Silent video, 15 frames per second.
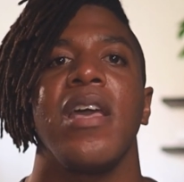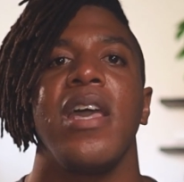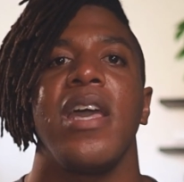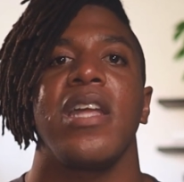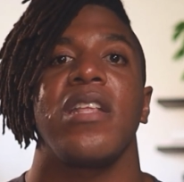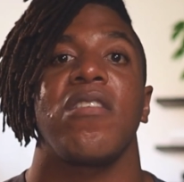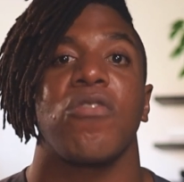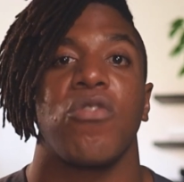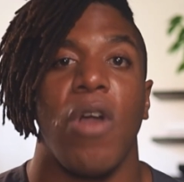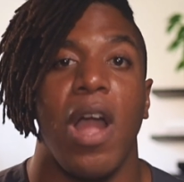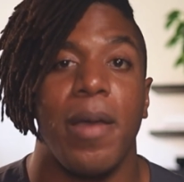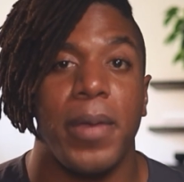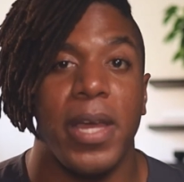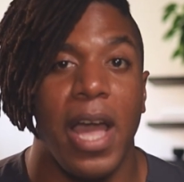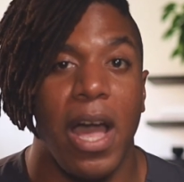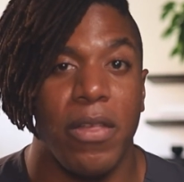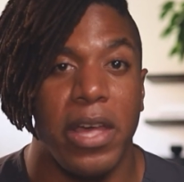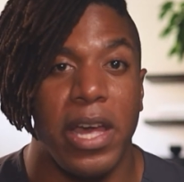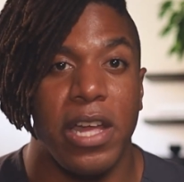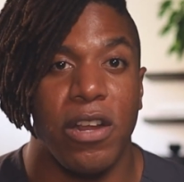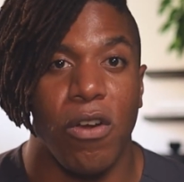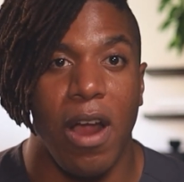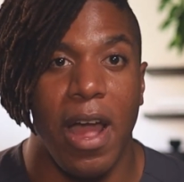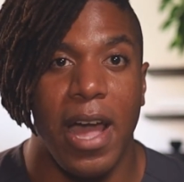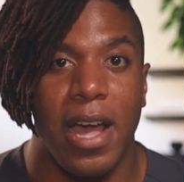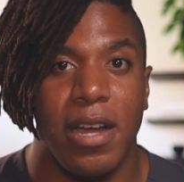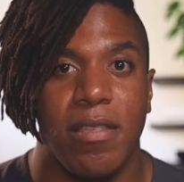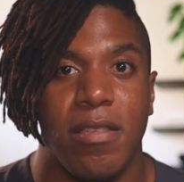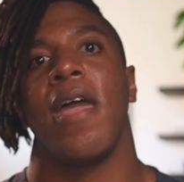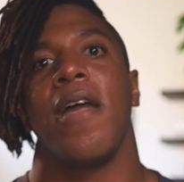and describing how they
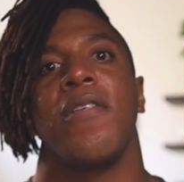interact.